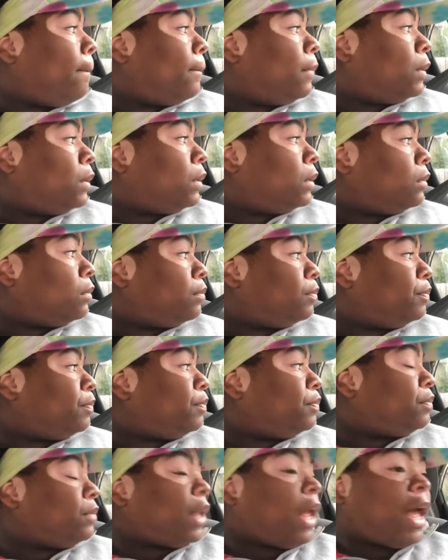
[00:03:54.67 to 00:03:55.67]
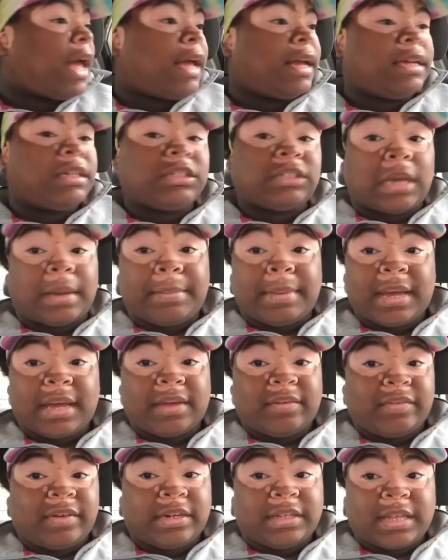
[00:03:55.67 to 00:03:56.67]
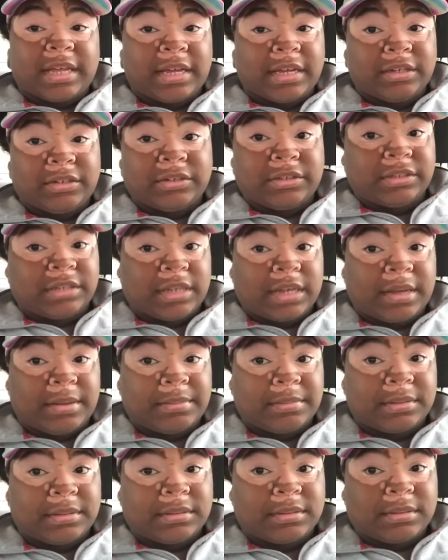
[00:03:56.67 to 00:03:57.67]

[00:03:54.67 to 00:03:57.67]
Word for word: But I'll hit y'all back if anything interesting happens.